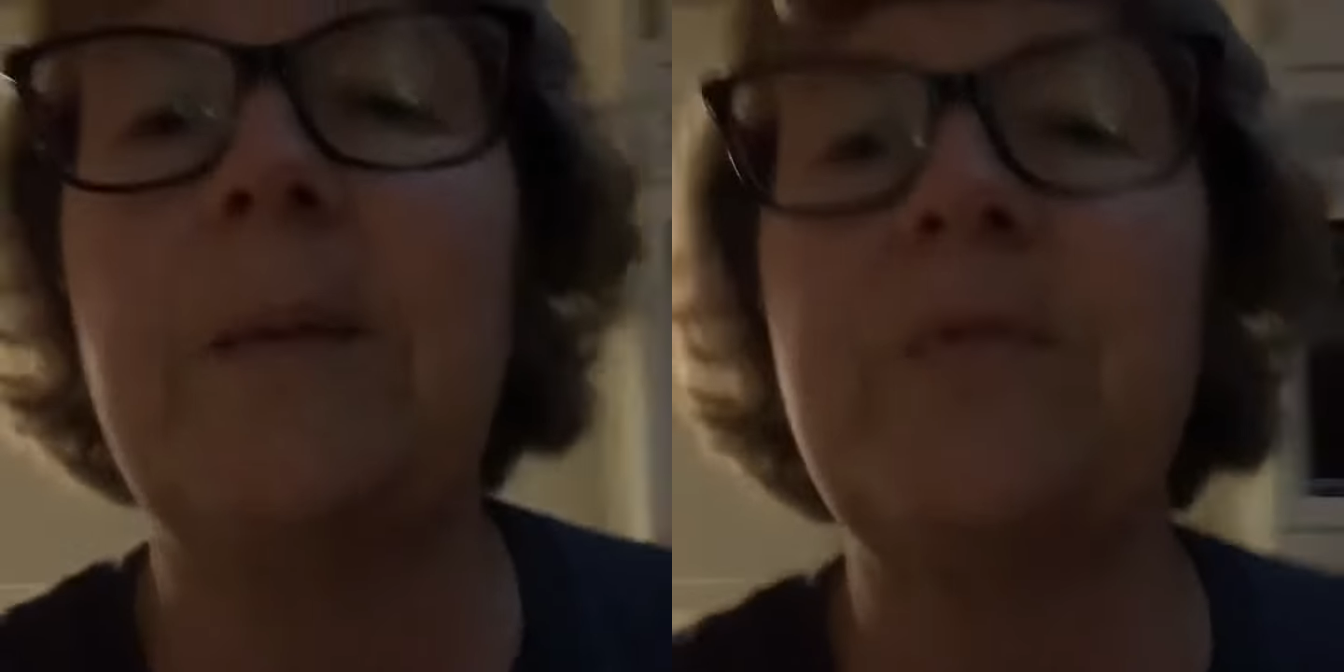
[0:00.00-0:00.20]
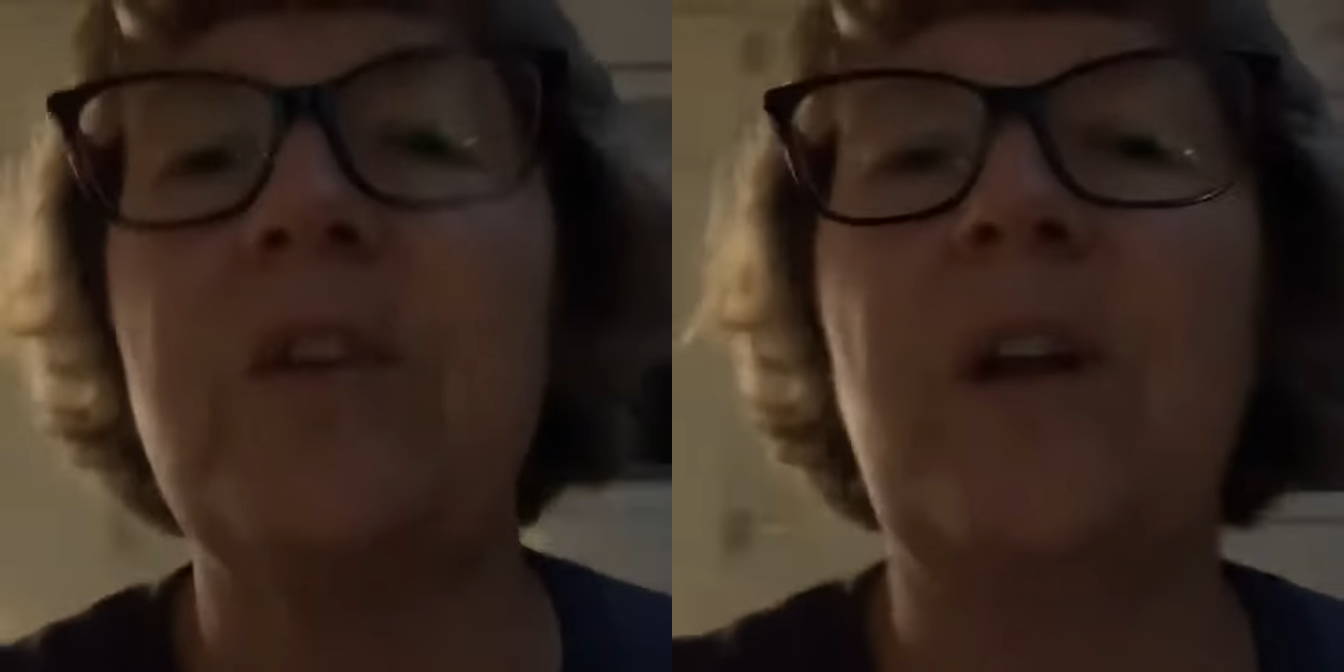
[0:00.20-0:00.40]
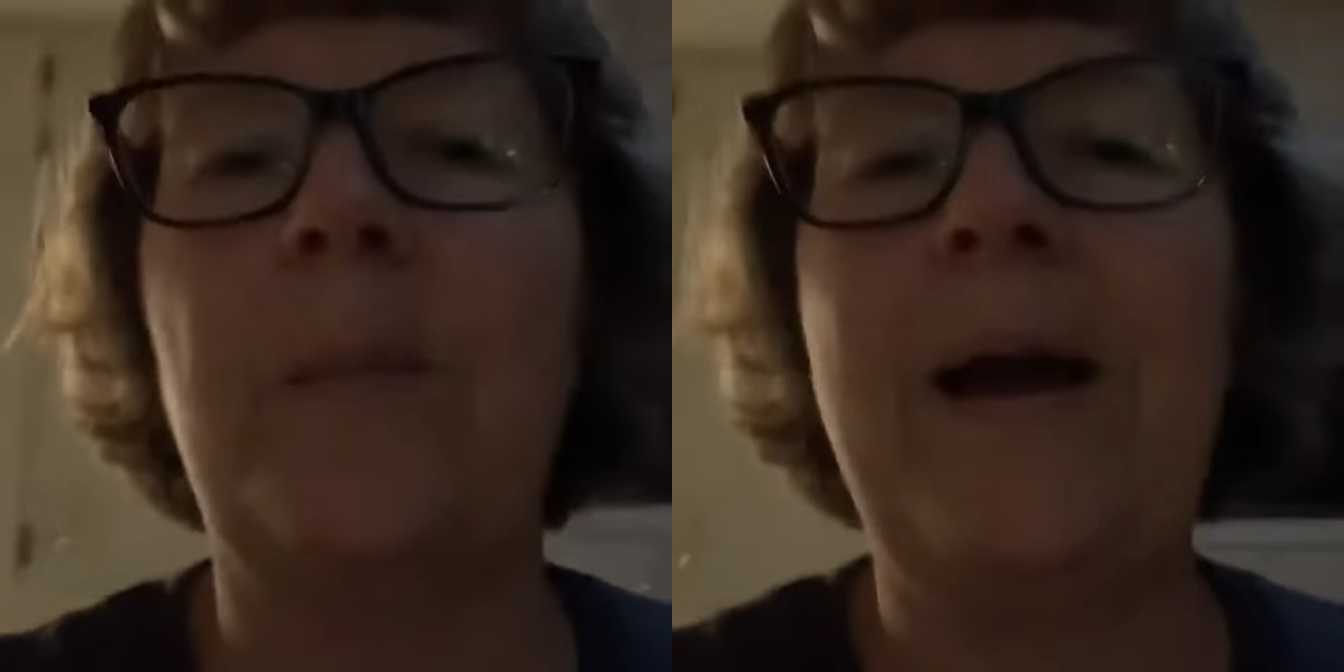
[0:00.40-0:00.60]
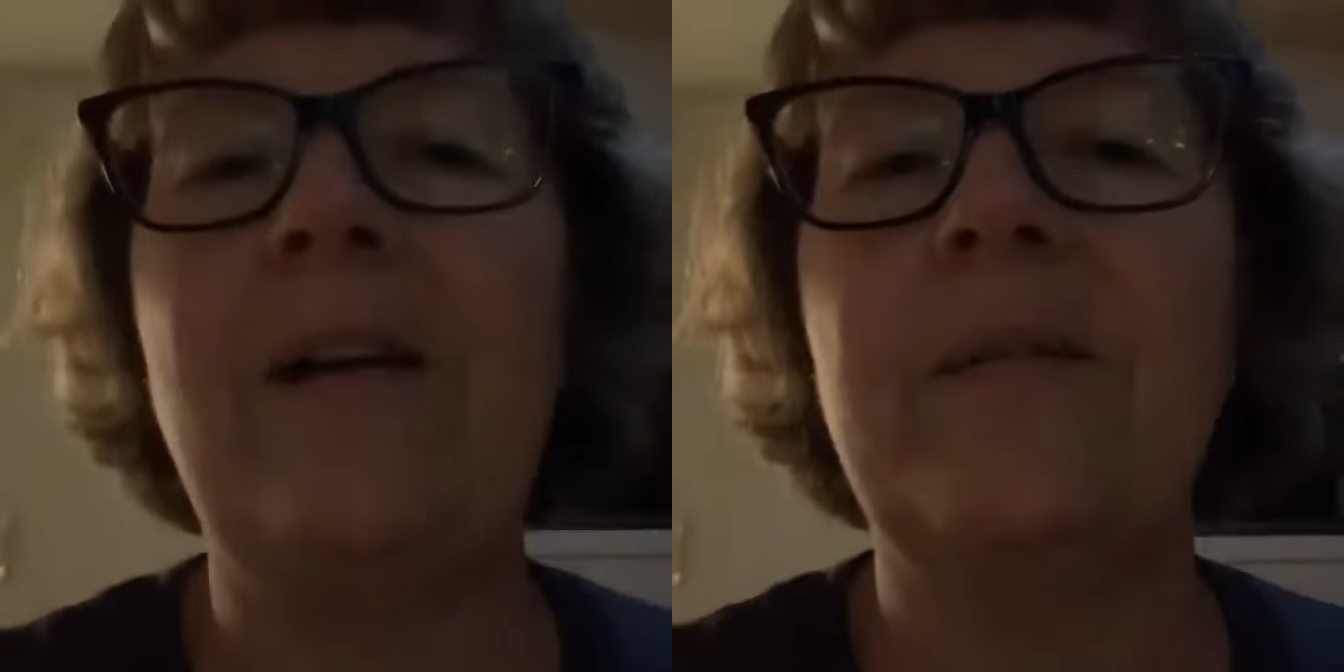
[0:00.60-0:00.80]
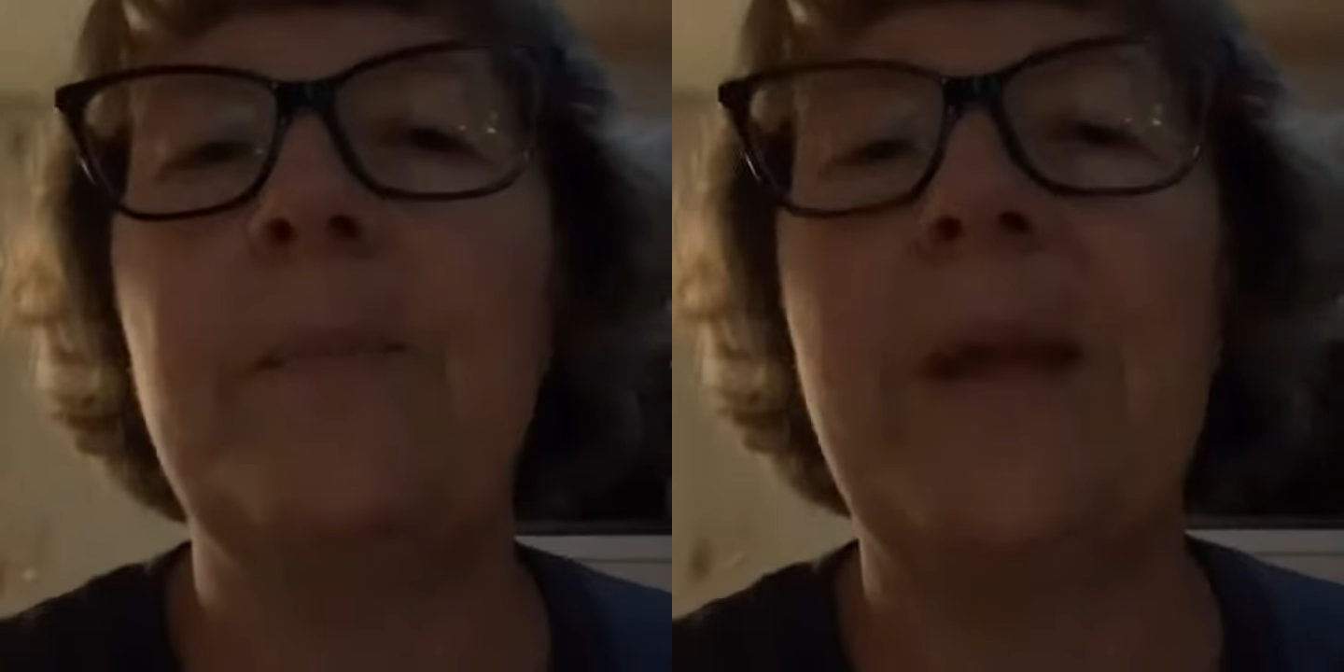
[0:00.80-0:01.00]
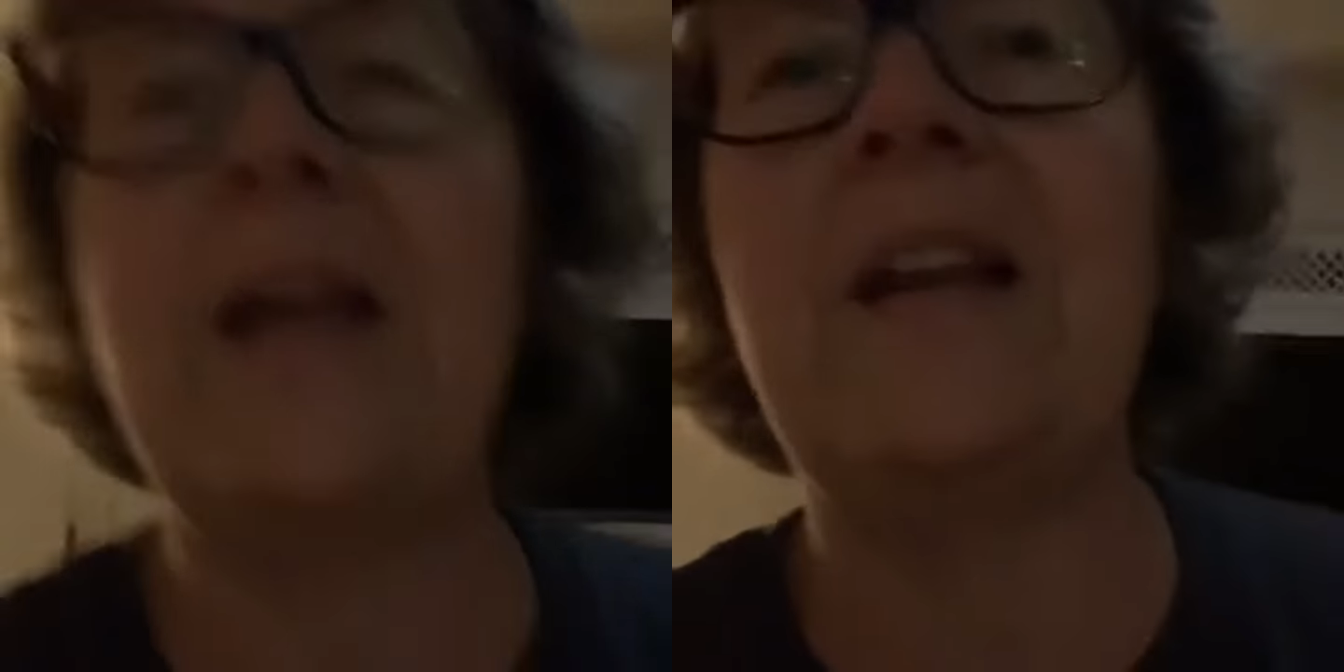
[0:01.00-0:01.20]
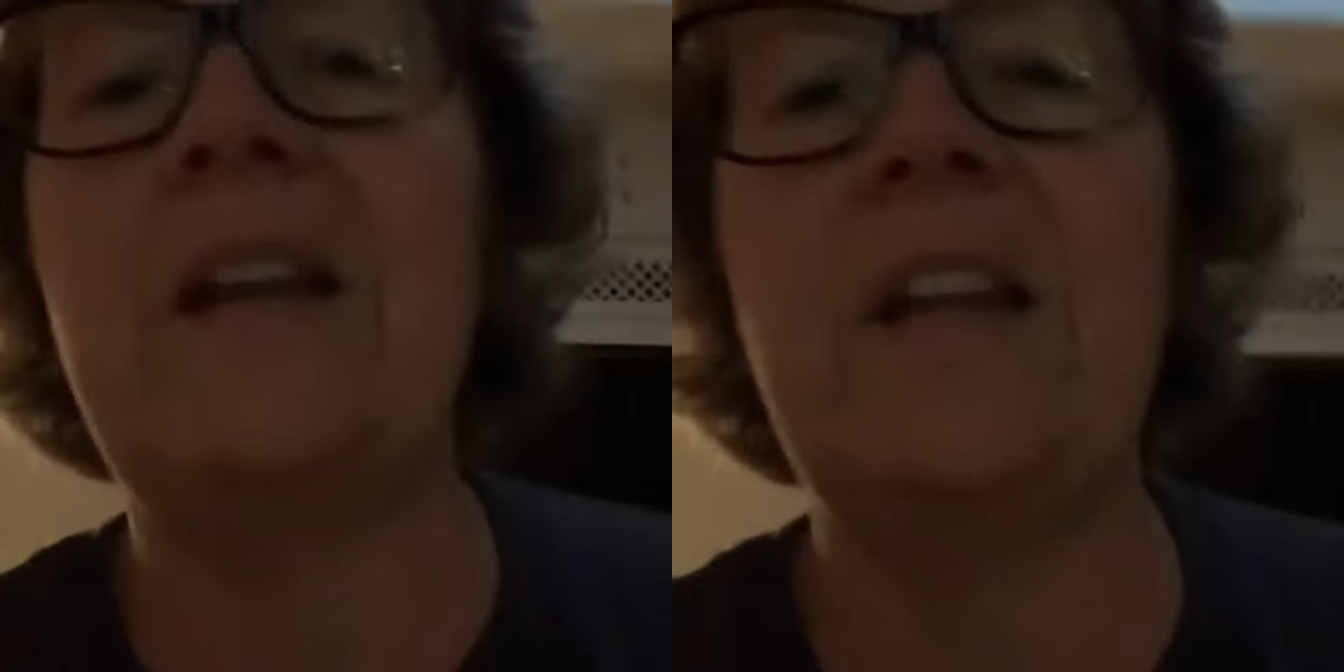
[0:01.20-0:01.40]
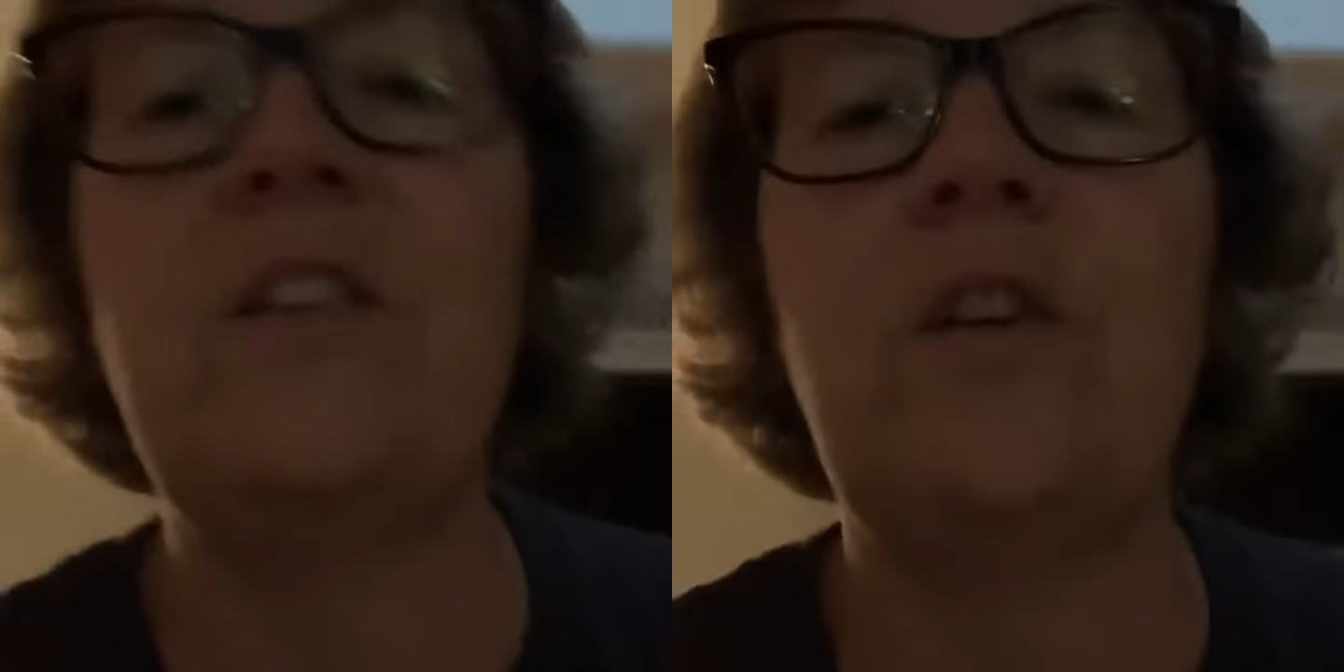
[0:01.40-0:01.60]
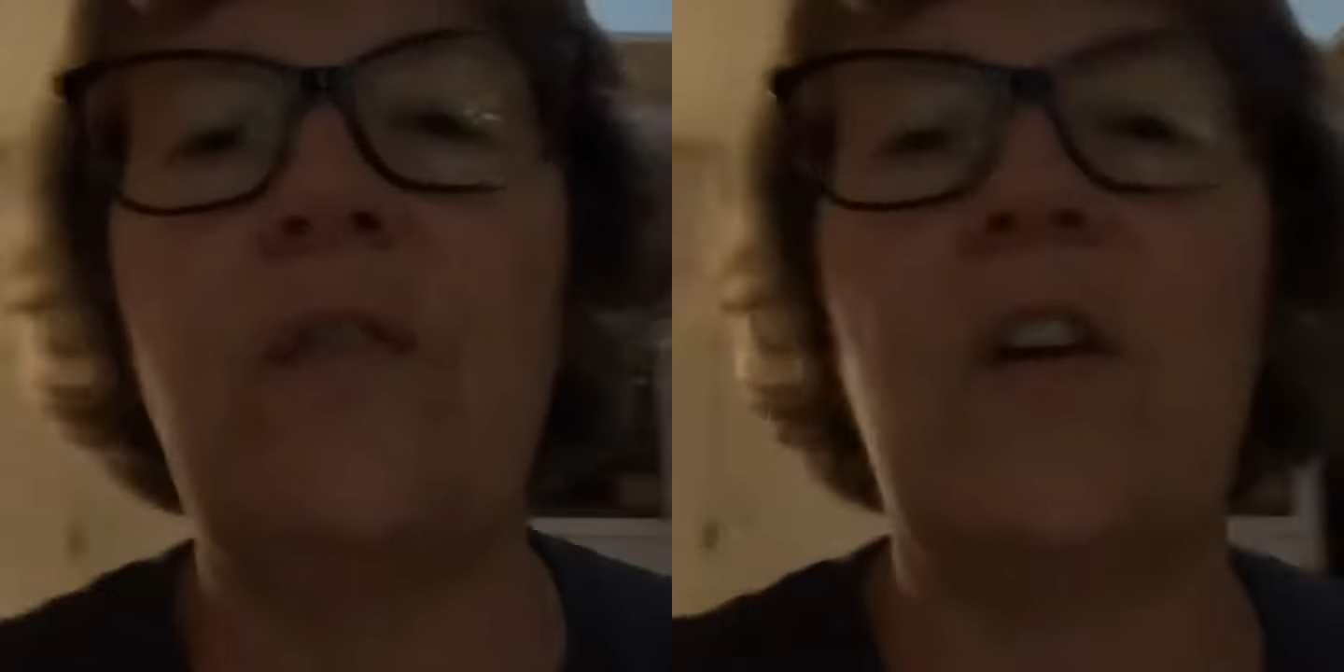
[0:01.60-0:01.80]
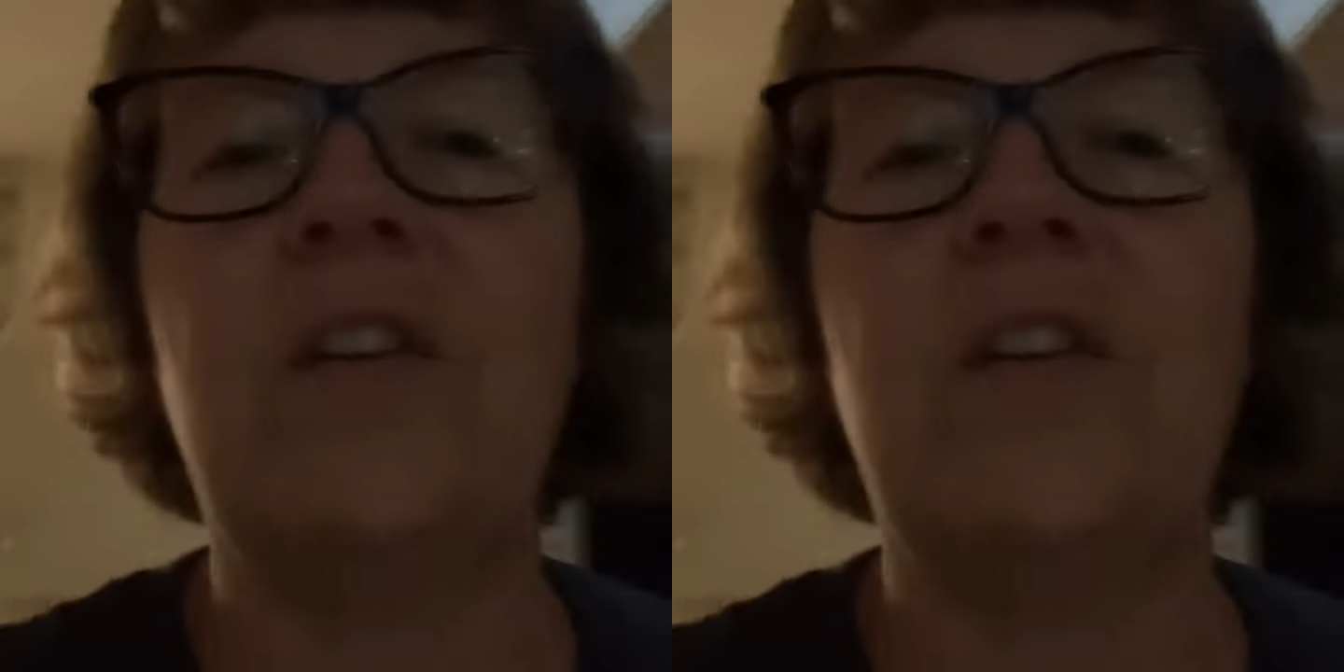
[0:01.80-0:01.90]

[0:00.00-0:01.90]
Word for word: about being an introvert